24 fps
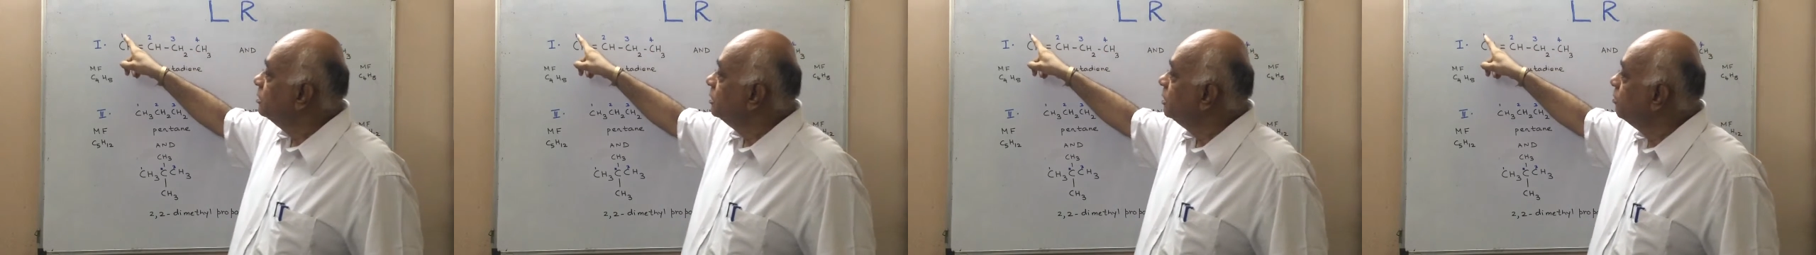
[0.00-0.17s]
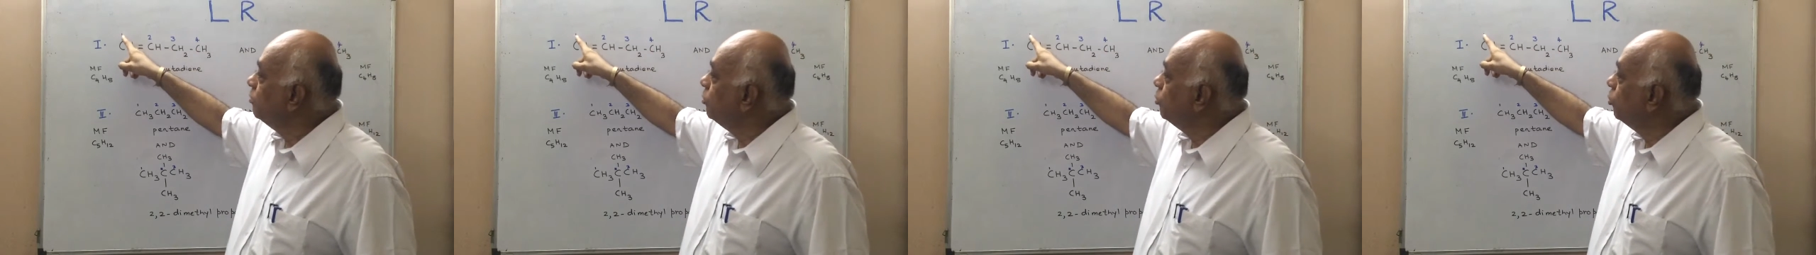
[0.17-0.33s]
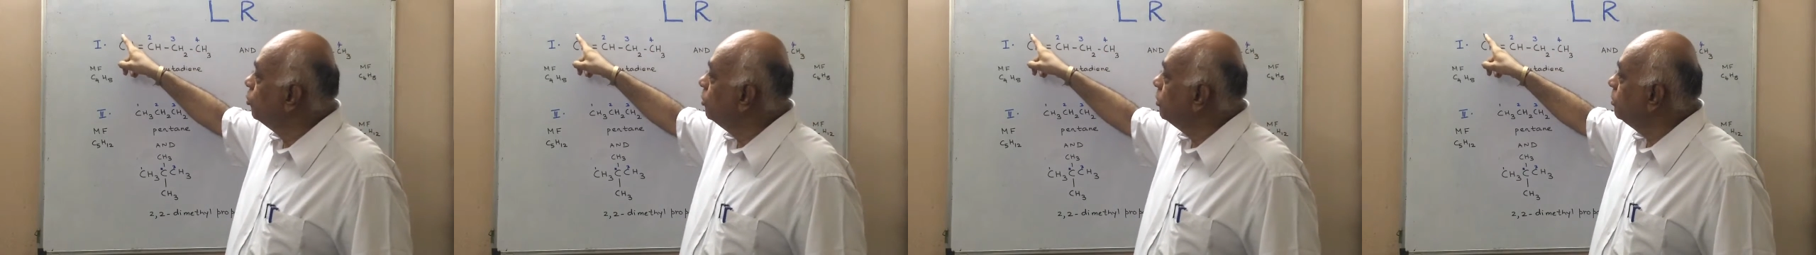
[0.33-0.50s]
The
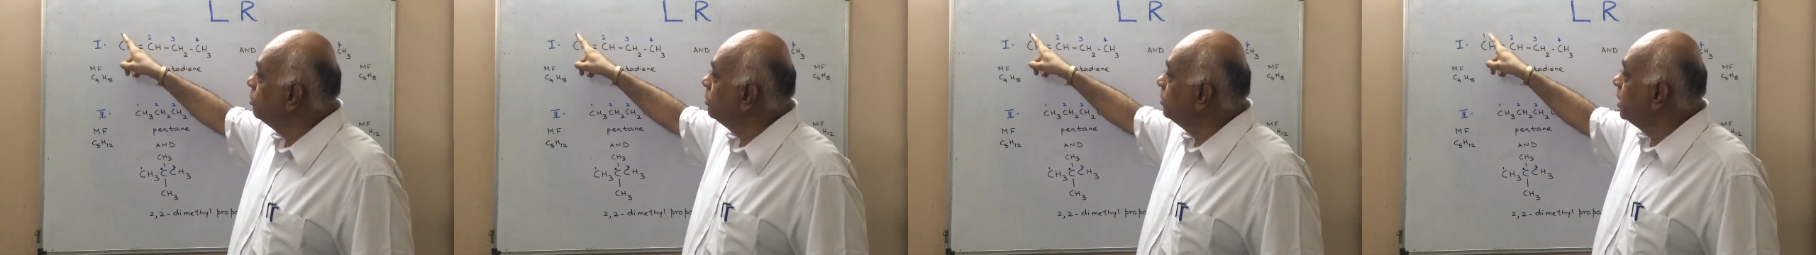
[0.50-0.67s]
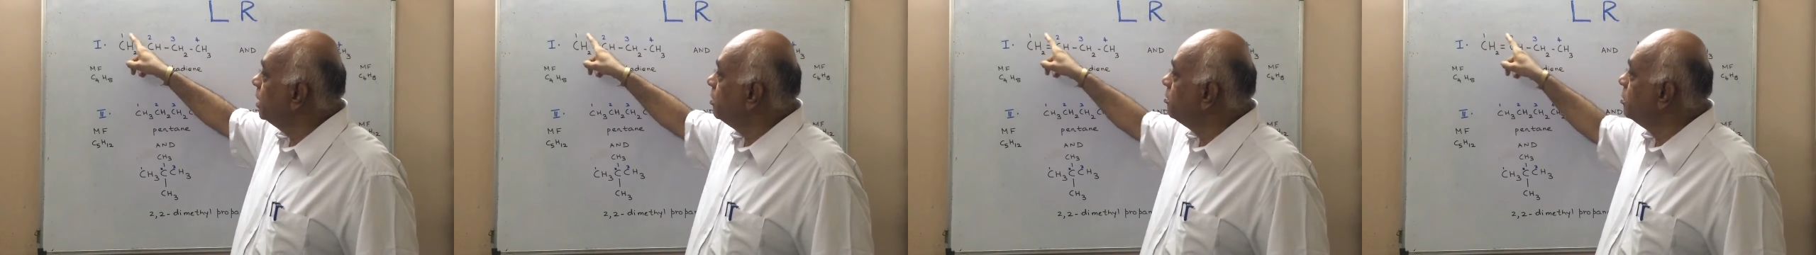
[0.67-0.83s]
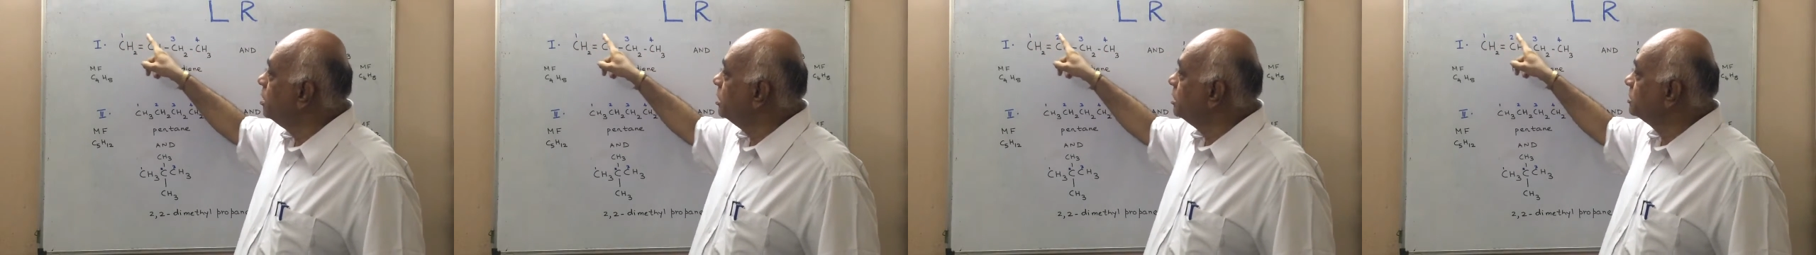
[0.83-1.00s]
blue
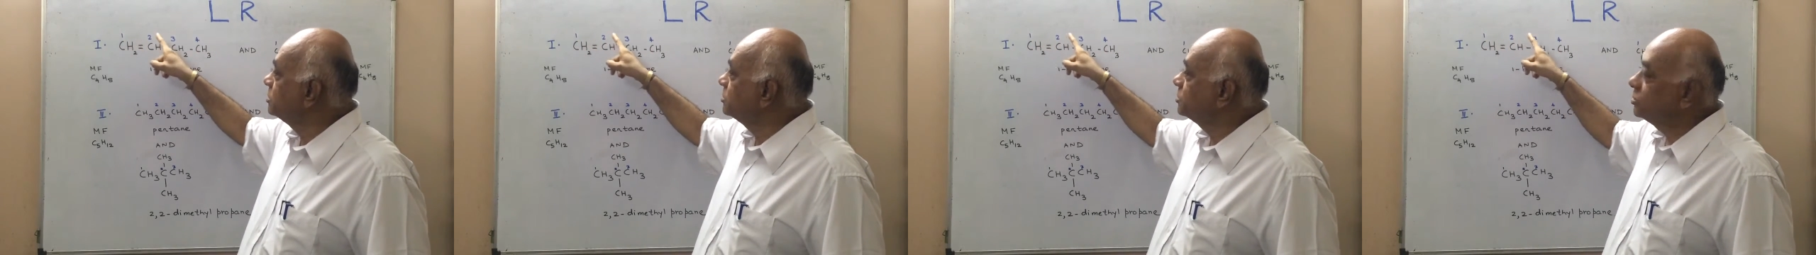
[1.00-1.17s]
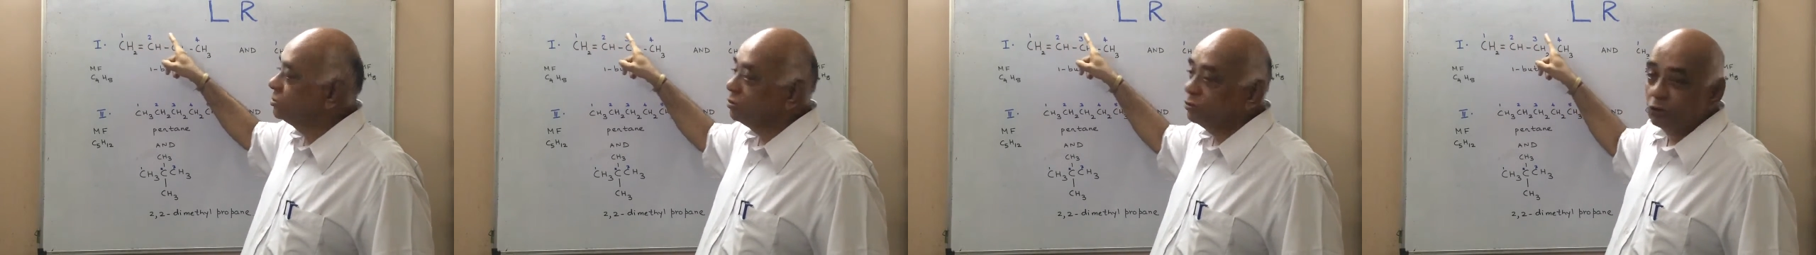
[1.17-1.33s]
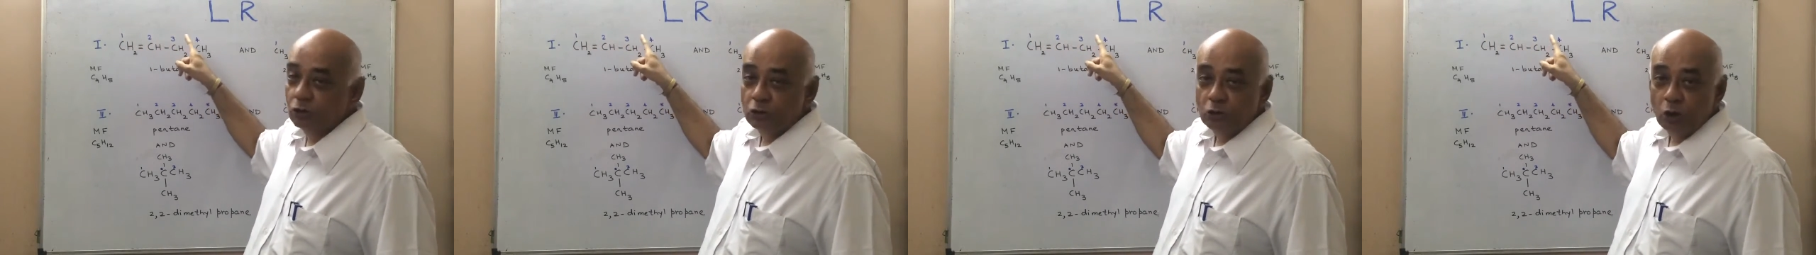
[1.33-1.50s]

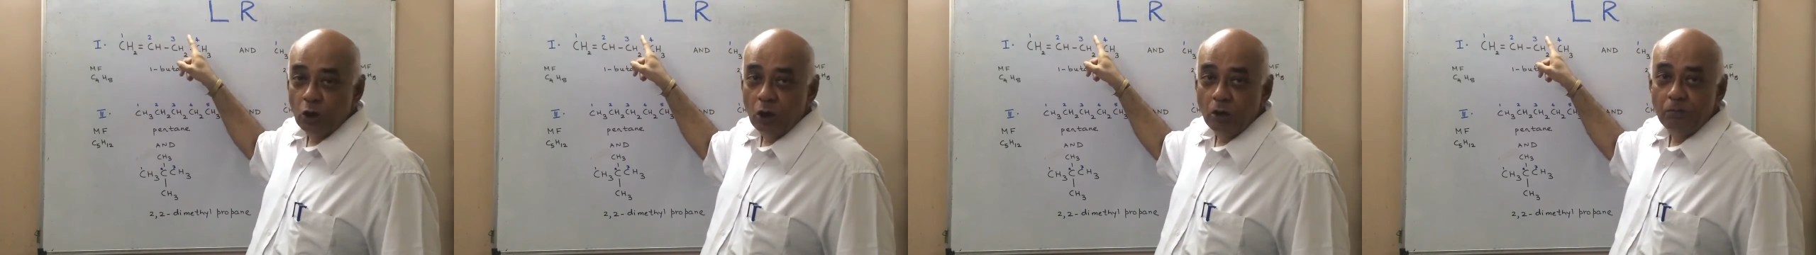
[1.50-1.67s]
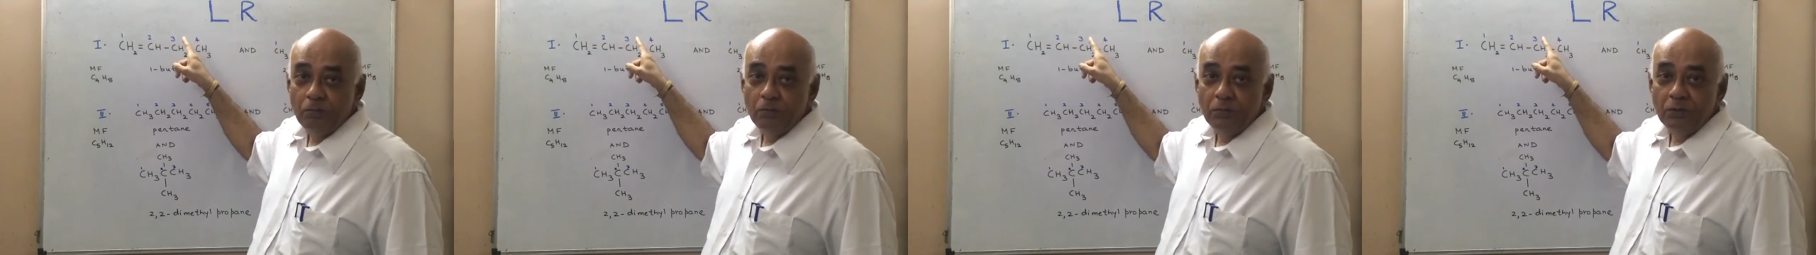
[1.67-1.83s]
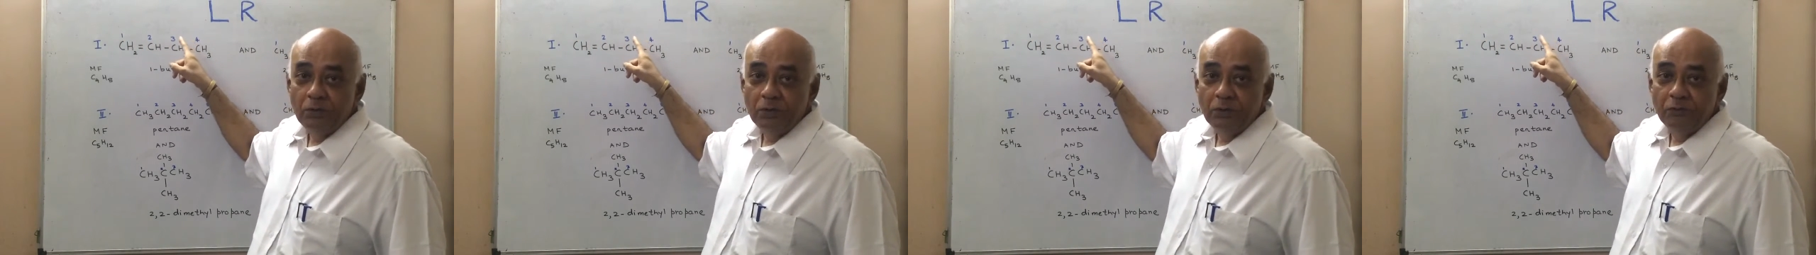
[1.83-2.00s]
numbers on the
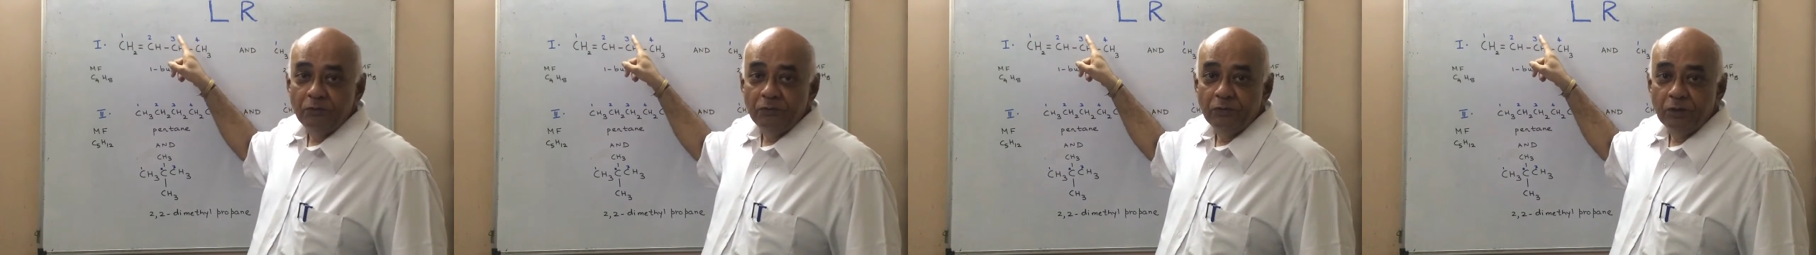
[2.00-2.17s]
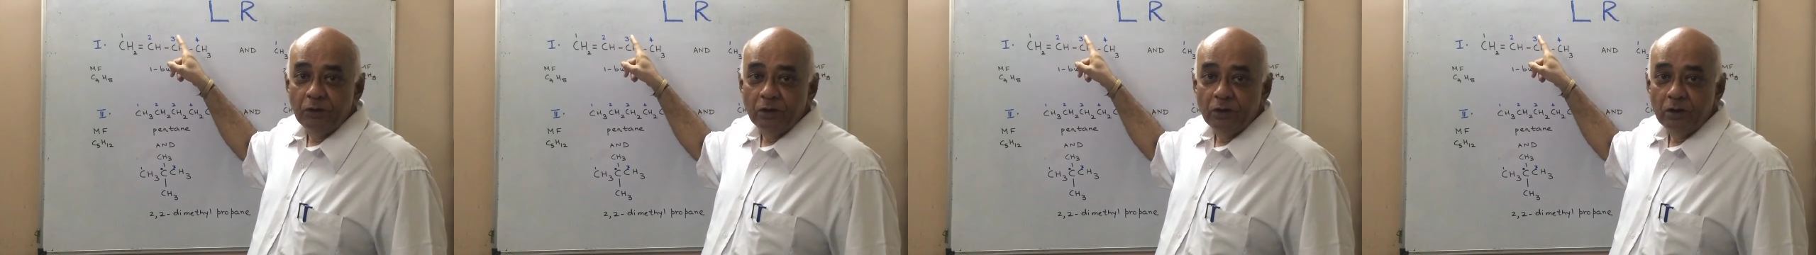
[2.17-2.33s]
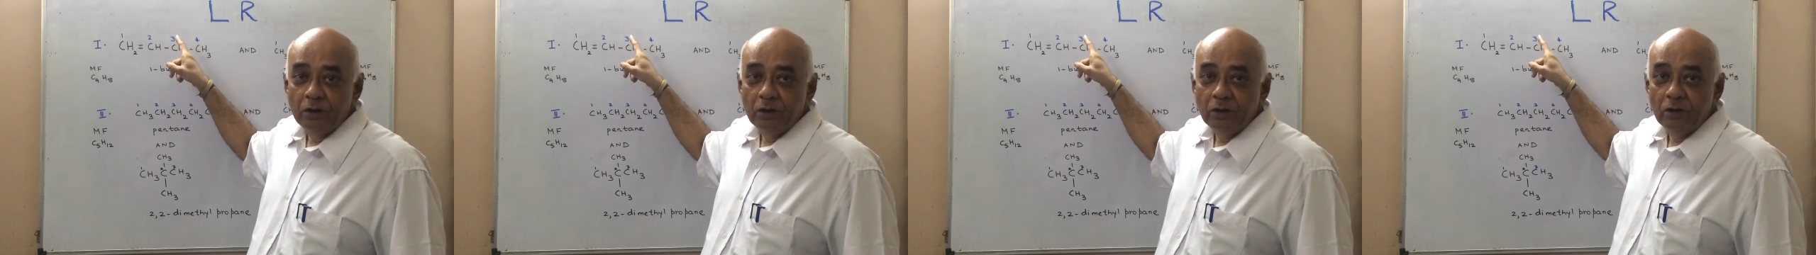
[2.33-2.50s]
top
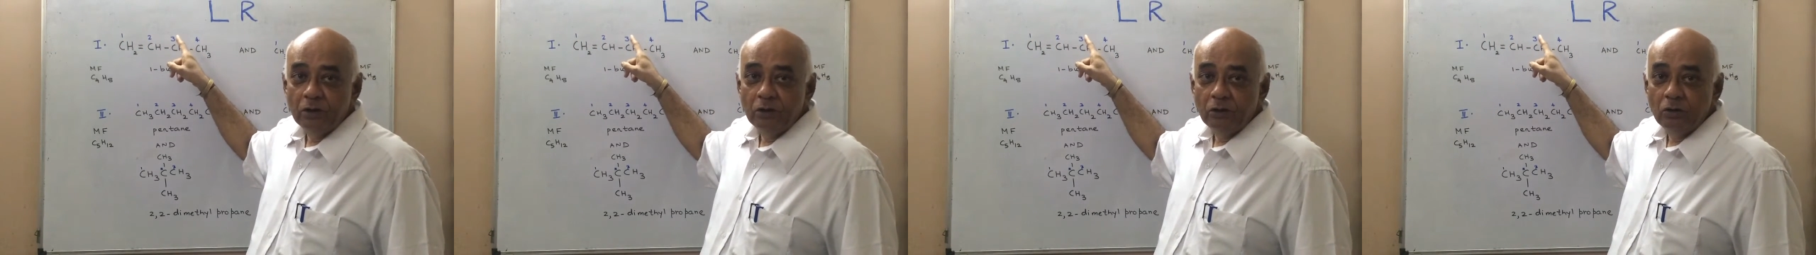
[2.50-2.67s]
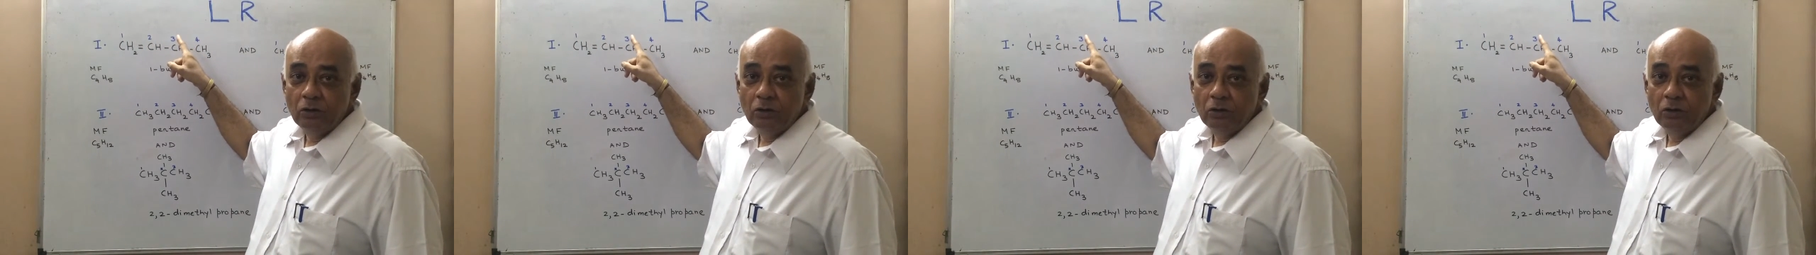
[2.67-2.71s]
refer